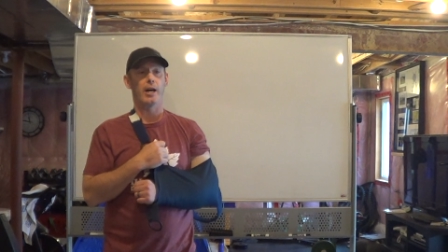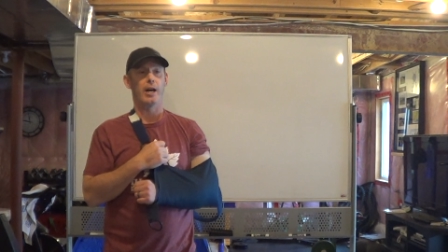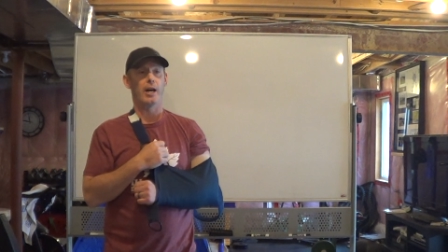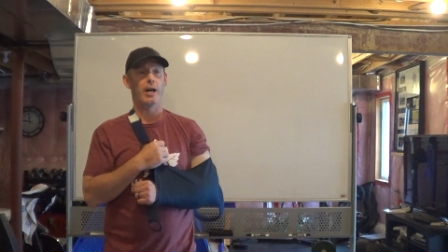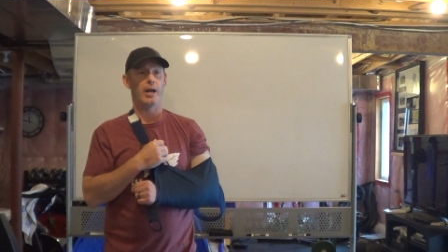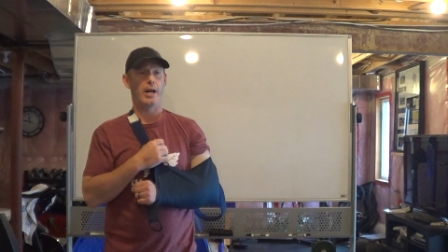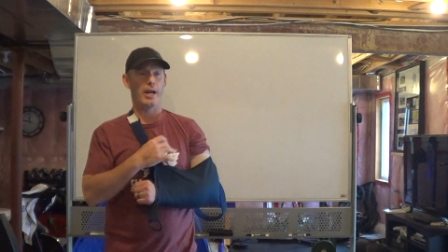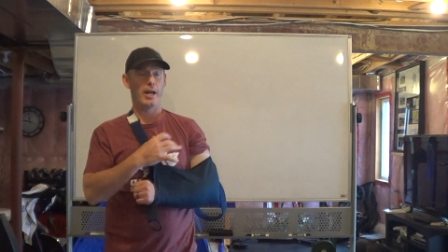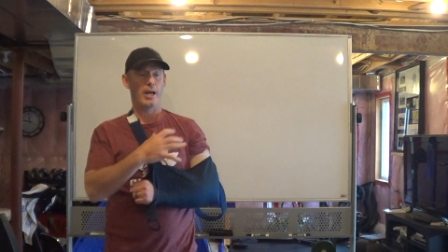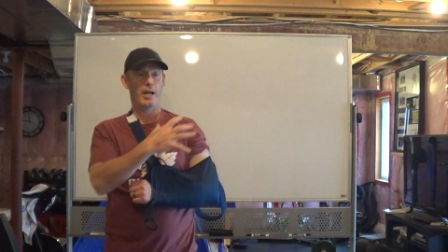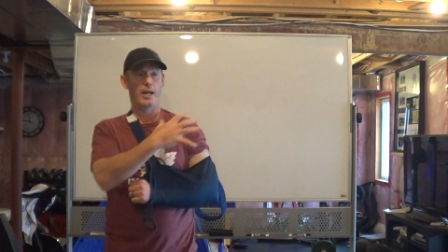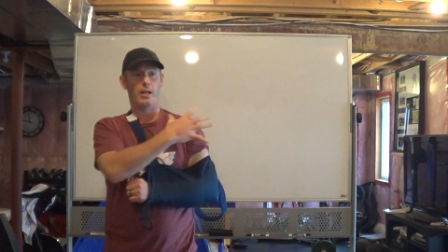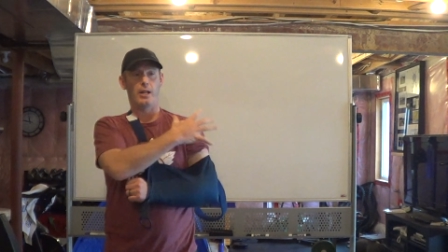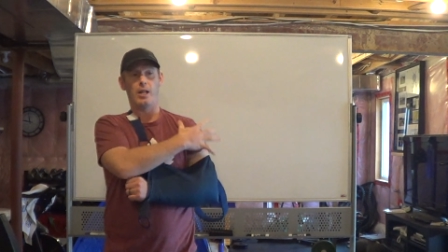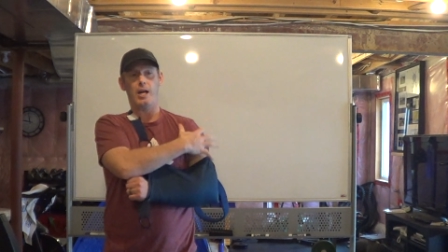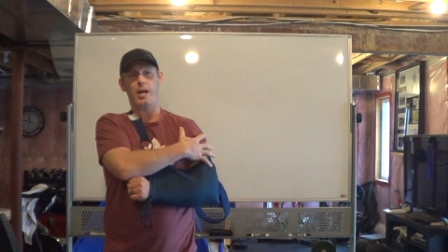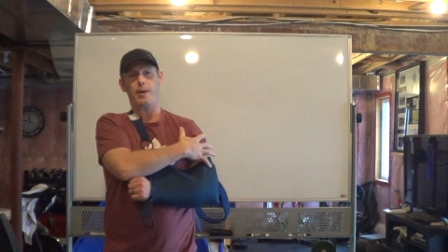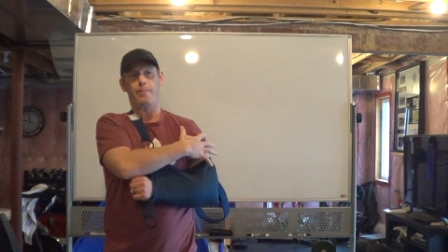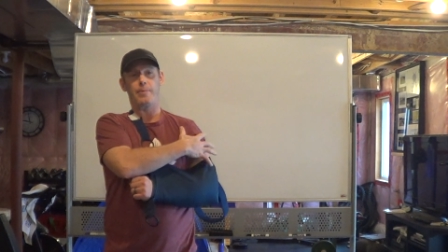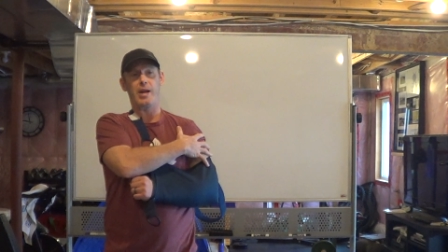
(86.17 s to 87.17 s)
I had a
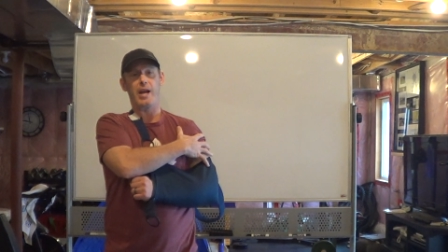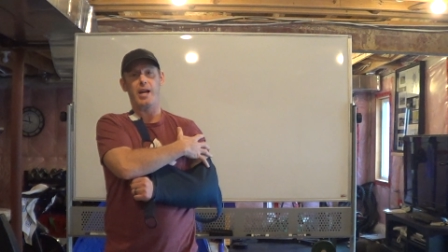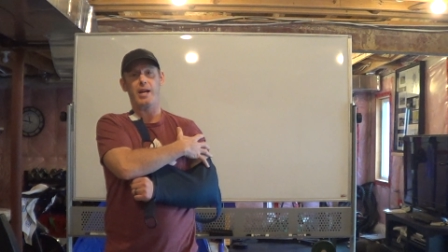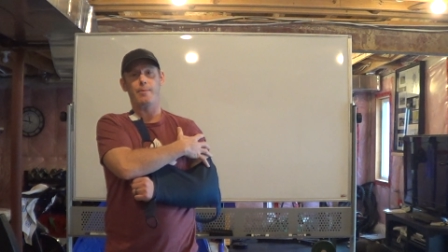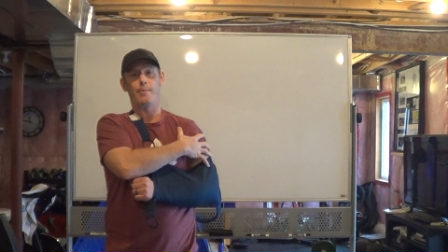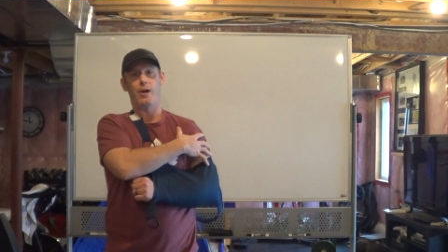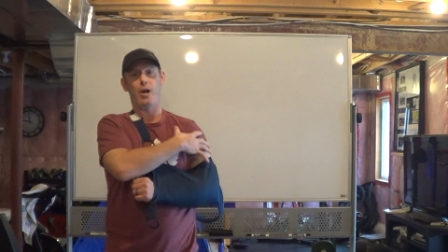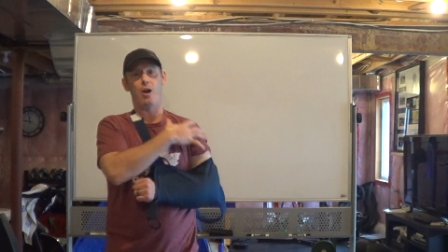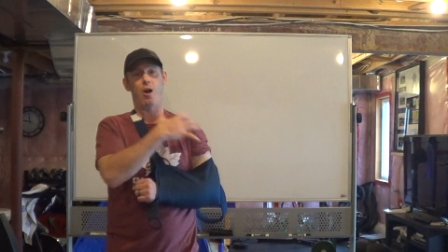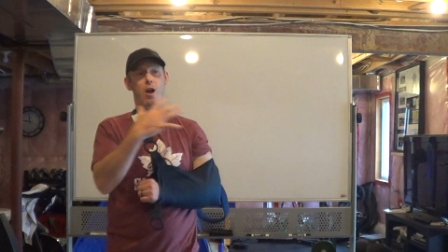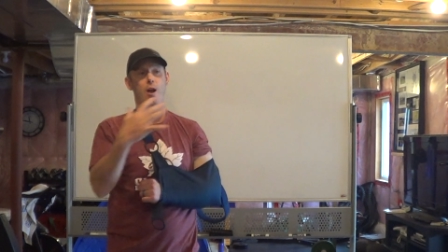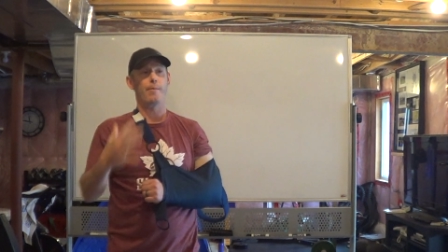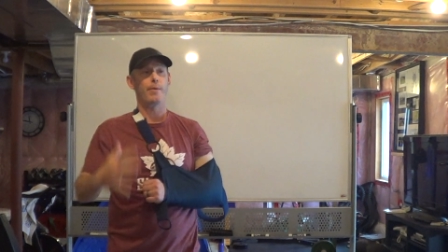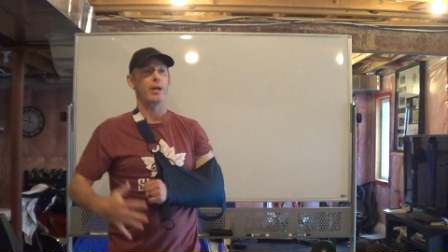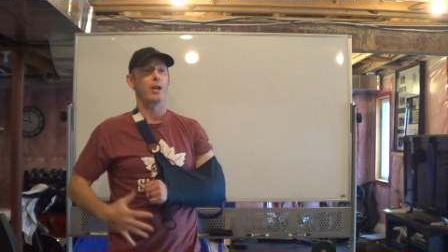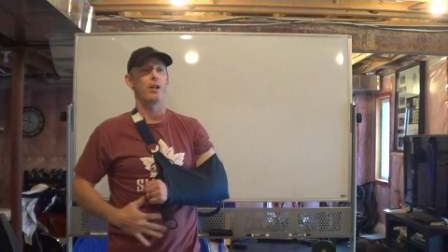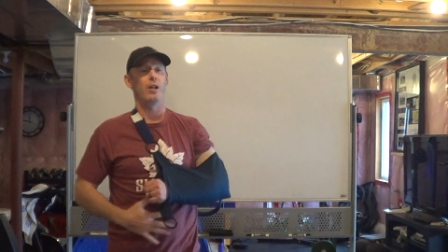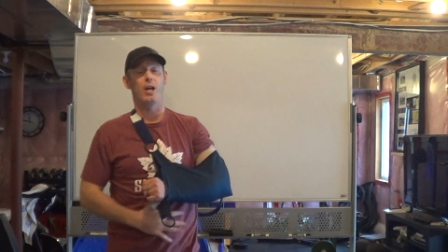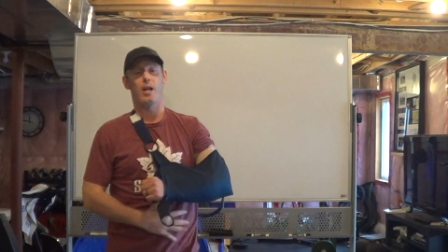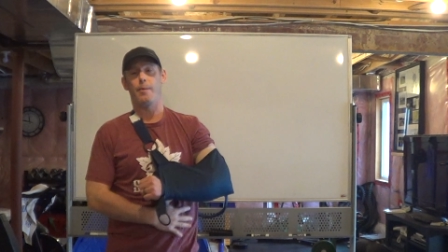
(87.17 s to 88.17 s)
lot of pain in my arm and
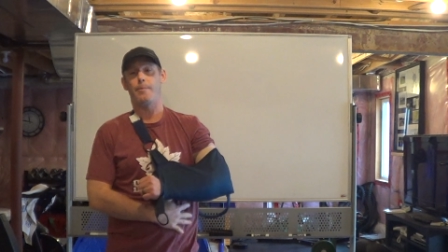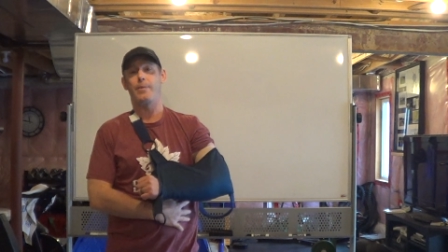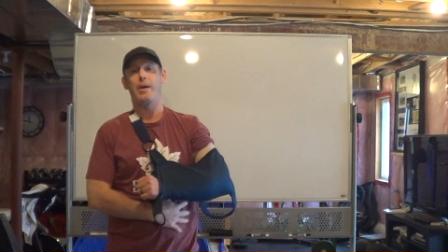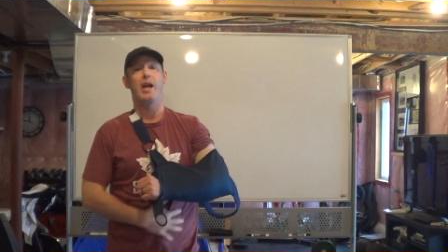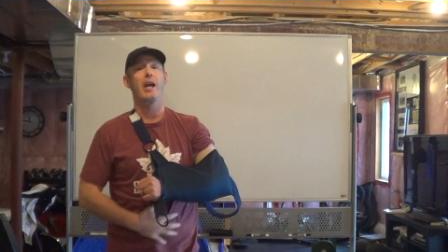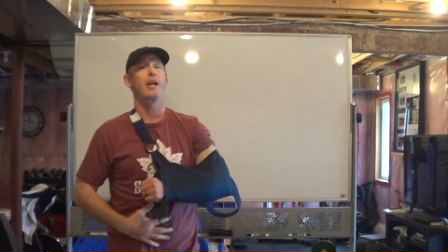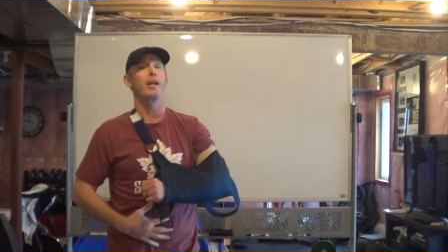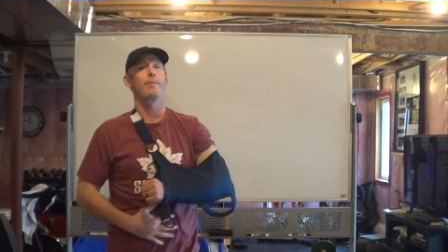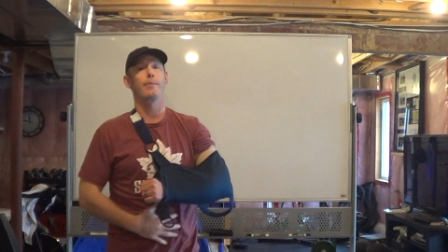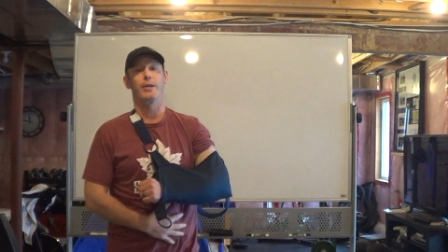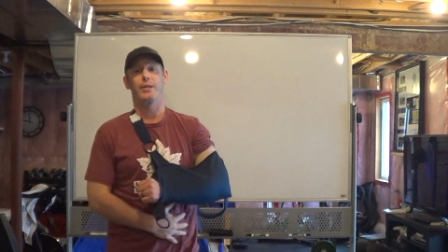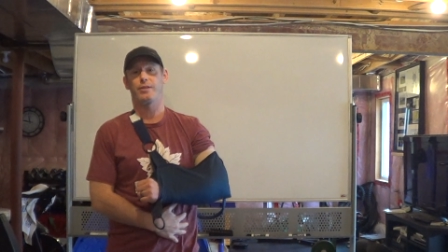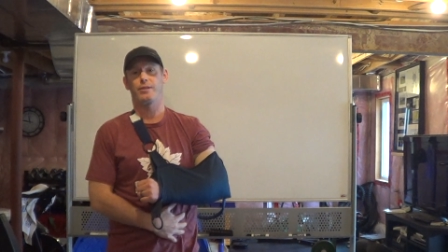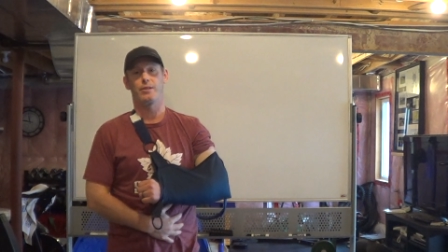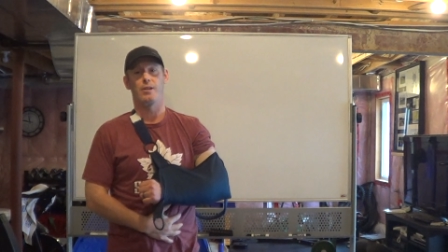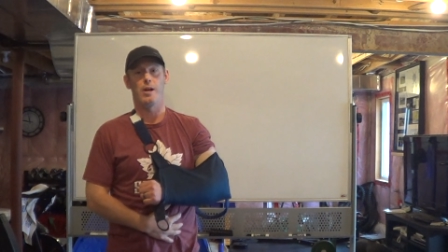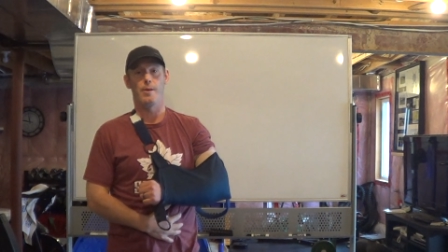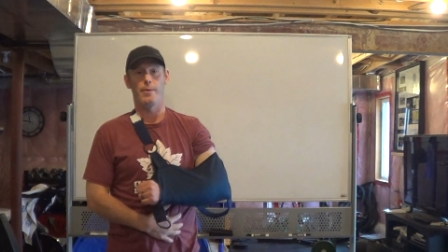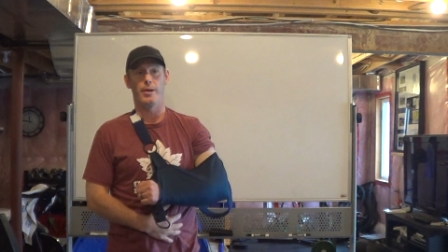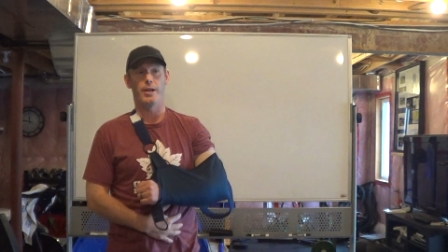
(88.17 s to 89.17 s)
a lot of pain in my
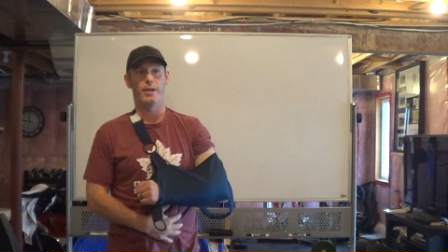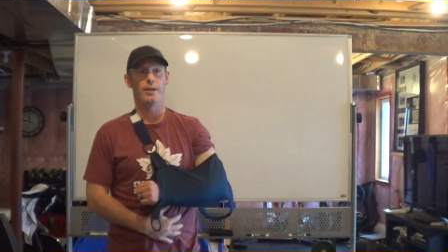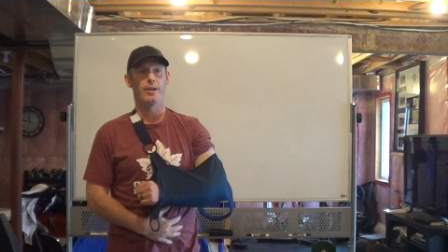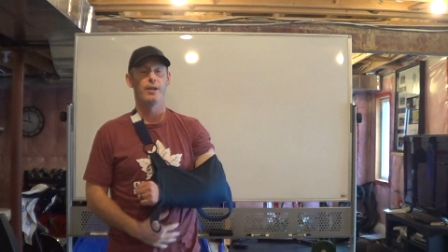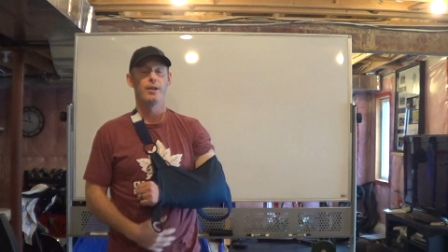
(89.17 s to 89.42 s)
stomach.